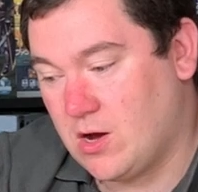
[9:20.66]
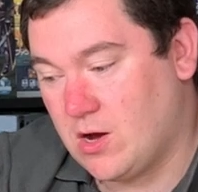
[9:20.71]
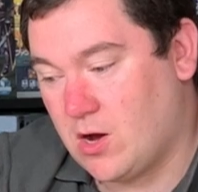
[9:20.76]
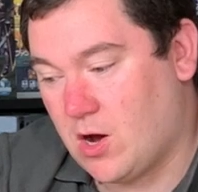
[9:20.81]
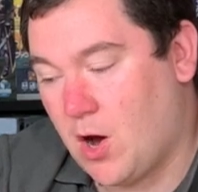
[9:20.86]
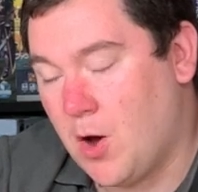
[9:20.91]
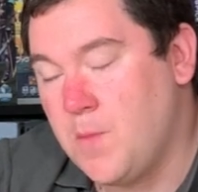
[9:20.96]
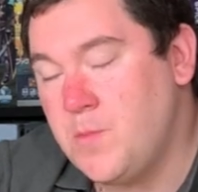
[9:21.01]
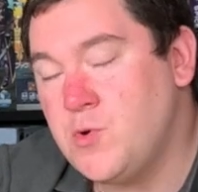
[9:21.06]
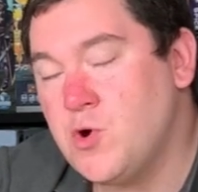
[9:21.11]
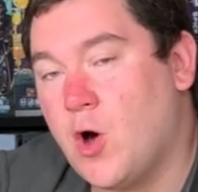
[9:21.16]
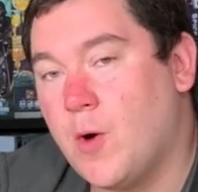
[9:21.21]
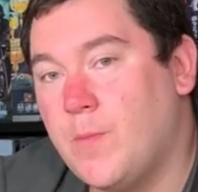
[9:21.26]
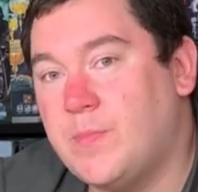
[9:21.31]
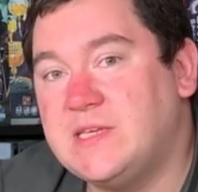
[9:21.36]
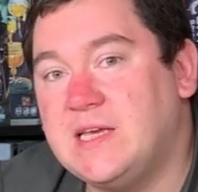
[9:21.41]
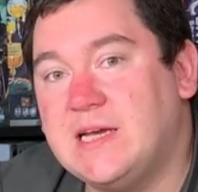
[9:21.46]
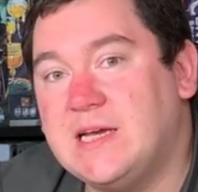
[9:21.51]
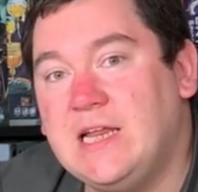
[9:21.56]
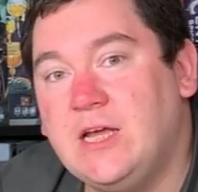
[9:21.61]
I'm not
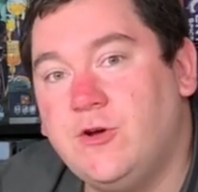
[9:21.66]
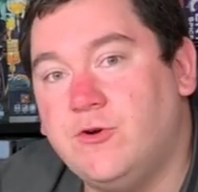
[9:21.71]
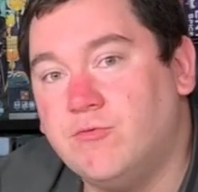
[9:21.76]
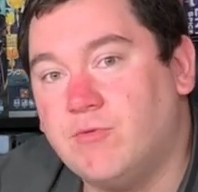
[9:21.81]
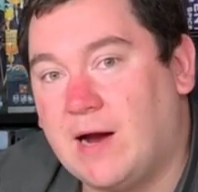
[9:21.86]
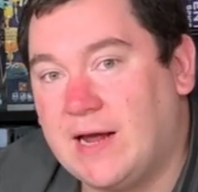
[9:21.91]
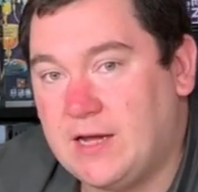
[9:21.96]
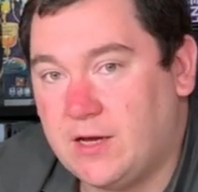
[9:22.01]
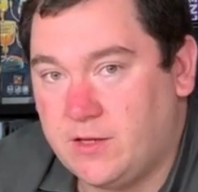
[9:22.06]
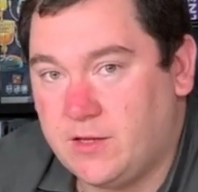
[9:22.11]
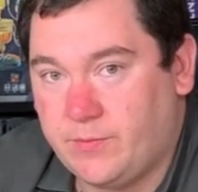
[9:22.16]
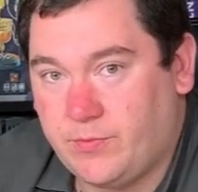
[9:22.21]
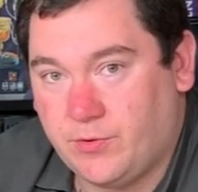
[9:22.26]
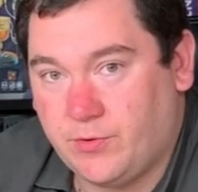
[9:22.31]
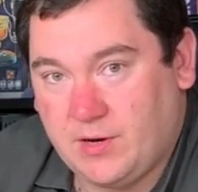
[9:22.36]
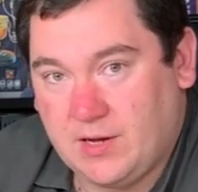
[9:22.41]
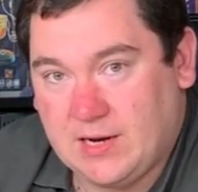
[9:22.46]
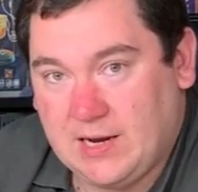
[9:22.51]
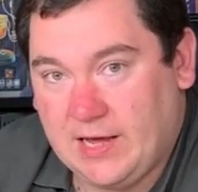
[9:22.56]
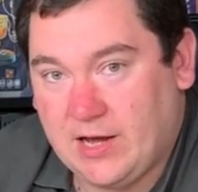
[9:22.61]
particularly great at the
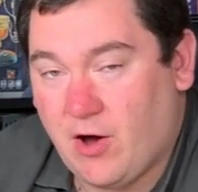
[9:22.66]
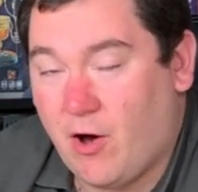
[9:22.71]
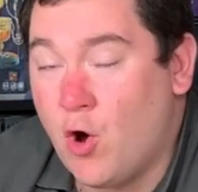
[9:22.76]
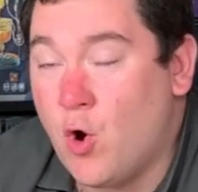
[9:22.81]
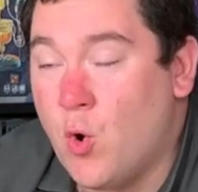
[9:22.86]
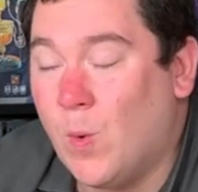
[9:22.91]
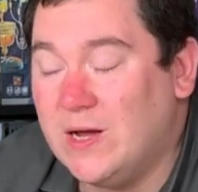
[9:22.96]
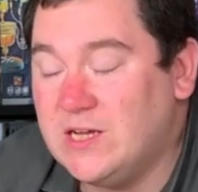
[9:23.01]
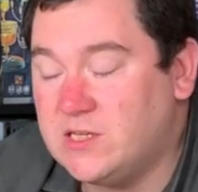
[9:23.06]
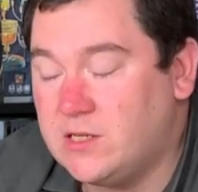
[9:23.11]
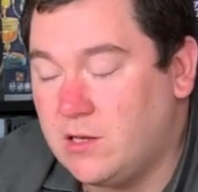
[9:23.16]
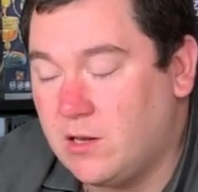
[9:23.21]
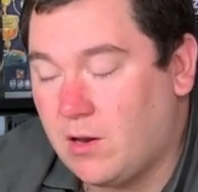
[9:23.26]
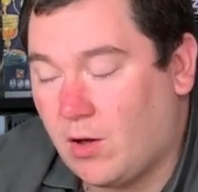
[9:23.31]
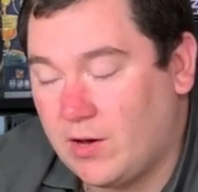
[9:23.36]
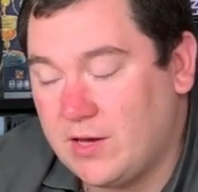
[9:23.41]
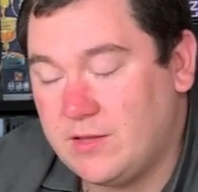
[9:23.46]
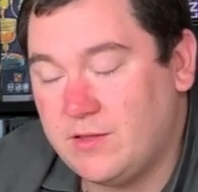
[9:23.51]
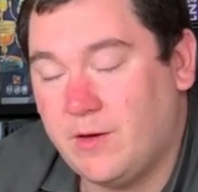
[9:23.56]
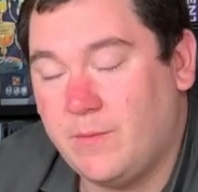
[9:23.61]
point and click. I always
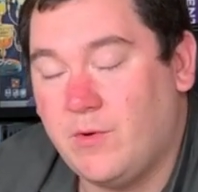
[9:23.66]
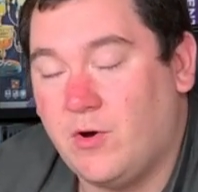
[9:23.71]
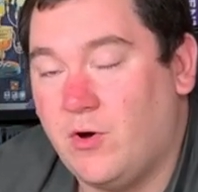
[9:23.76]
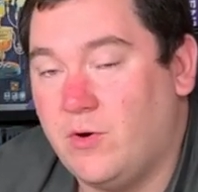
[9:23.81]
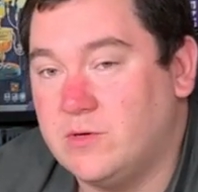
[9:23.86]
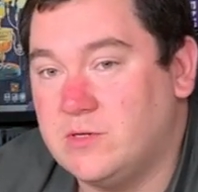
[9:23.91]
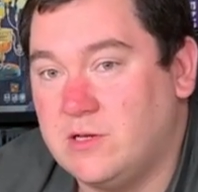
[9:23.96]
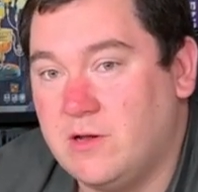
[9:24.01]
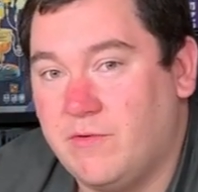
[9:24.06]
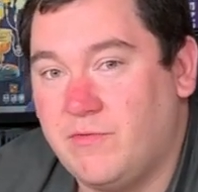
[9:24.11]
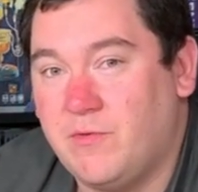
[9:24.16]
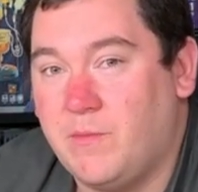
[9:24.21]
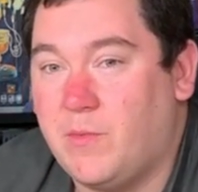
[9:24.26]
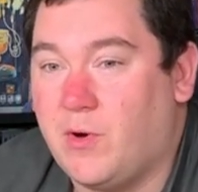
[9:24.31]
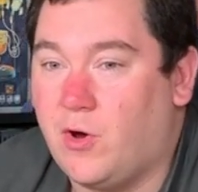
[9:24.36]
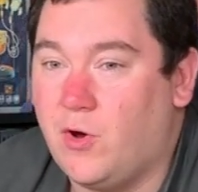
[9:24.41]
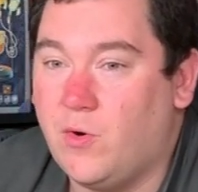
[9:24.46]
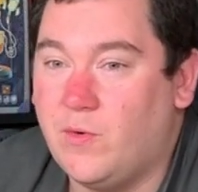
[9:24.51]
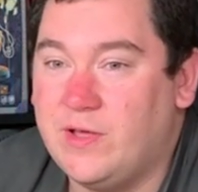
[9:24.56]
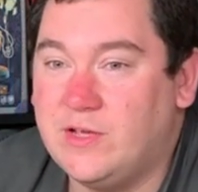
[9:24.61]
like them, I always love them,
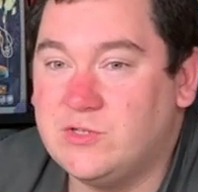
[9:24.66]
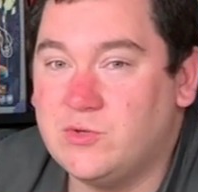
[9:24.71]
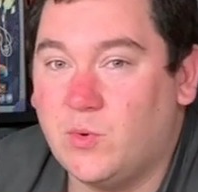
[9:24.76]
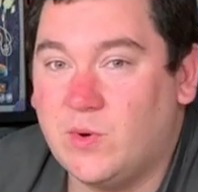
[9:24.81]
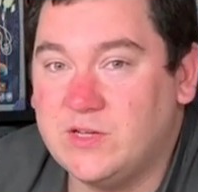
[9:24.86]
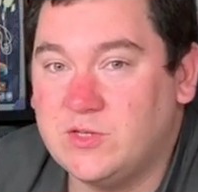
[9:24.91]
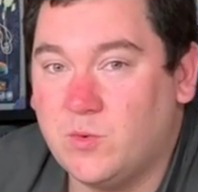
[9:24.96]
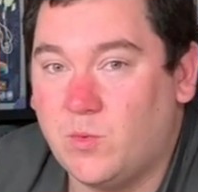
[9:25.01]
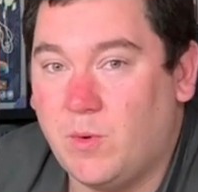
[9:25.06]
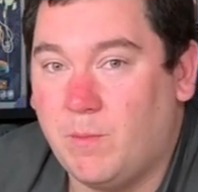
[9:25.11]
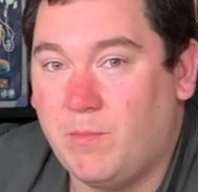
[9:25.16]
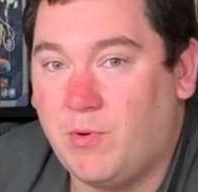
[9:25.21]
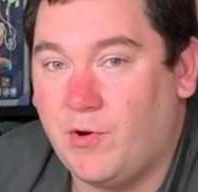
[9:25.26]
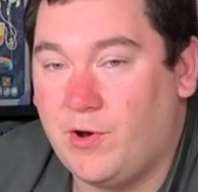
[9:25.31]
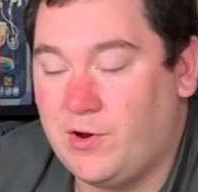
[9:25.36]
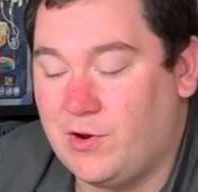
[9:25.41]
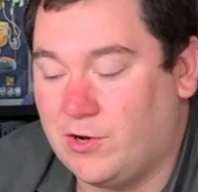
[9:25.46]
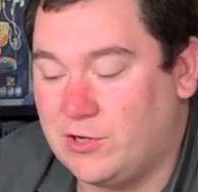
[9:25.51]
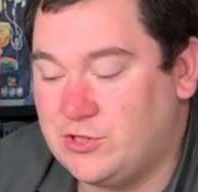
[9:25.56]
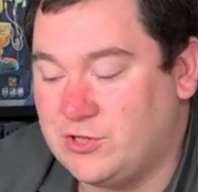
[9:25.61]
but there's always at one
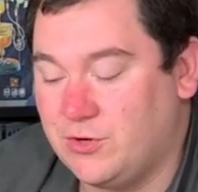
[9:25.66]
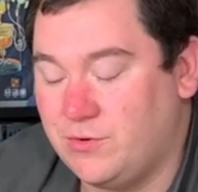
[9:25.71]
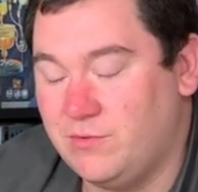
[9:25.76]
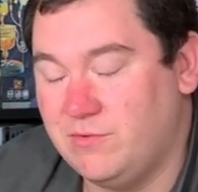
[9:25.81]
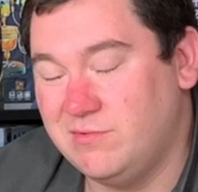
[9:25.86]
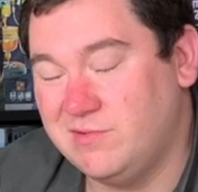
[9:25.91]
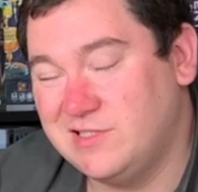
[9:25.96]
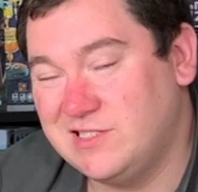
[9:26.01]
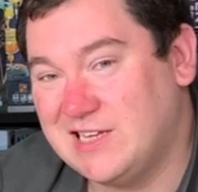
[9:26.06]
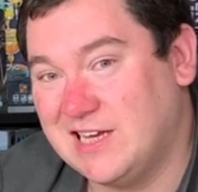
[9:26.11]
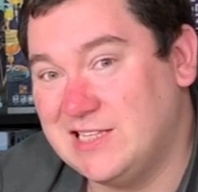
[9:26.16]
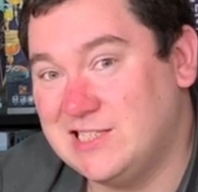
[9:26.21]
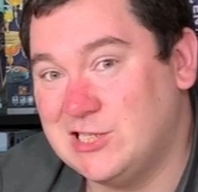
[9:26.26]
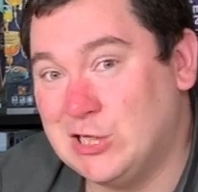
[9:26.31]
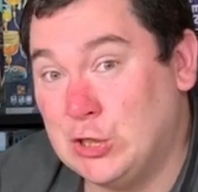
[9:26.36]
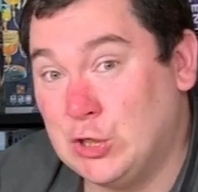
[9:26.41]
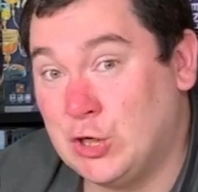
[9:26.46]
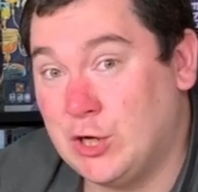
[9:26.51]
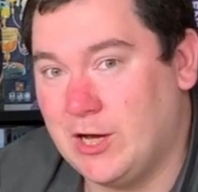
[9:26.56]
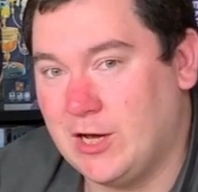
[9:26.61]
point I do tend to
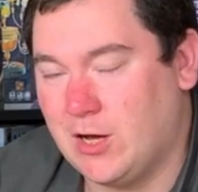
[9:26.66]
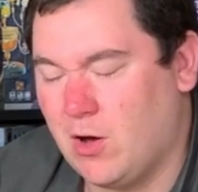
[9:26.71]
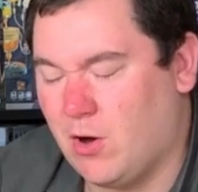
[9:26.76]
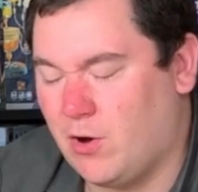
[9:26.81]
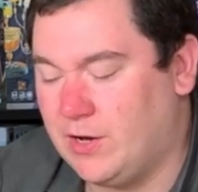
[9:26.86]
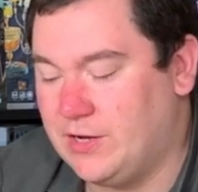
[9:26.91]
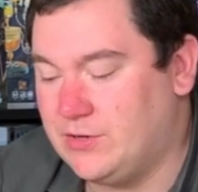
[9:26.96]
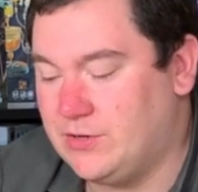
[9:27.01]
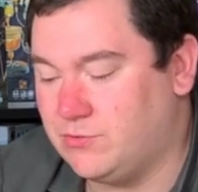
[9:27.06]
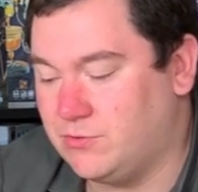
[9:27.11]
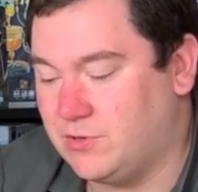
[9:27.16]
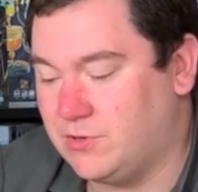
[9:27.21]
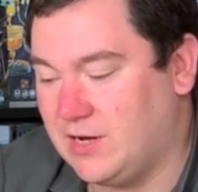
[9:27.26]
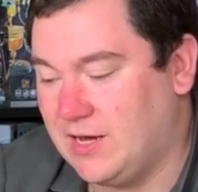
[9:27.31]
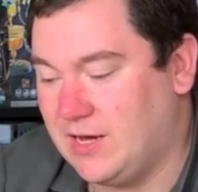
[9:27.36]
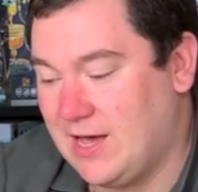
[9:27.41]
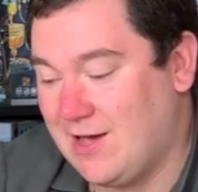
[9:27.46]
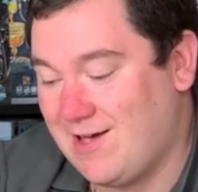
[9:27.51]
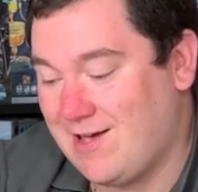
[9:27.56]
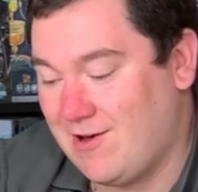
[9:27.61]
look at a guide or
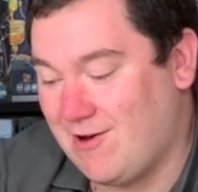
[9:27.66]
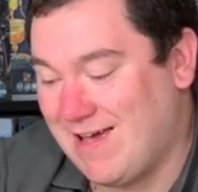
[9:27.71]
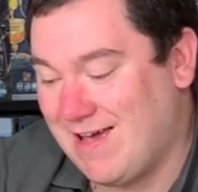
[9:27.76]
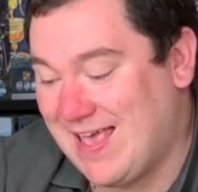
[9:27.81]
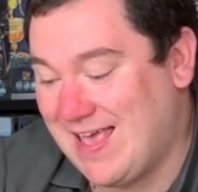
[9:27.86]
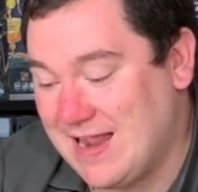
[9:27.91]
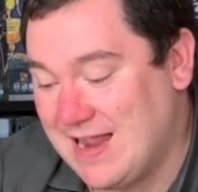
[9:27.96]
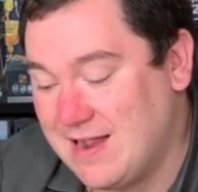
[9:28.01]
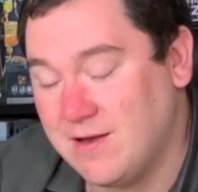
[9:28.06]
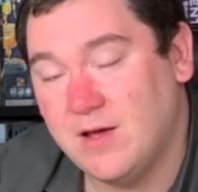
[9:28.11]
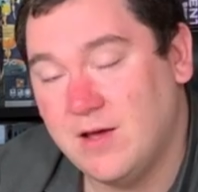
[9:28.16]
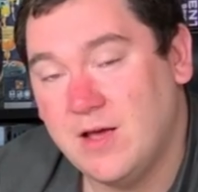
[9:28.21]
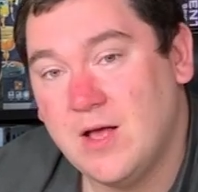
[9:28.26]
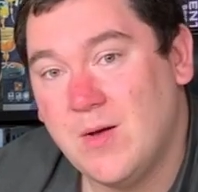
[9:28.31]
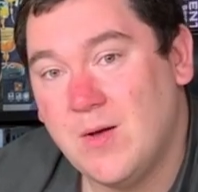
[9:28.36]
a hint.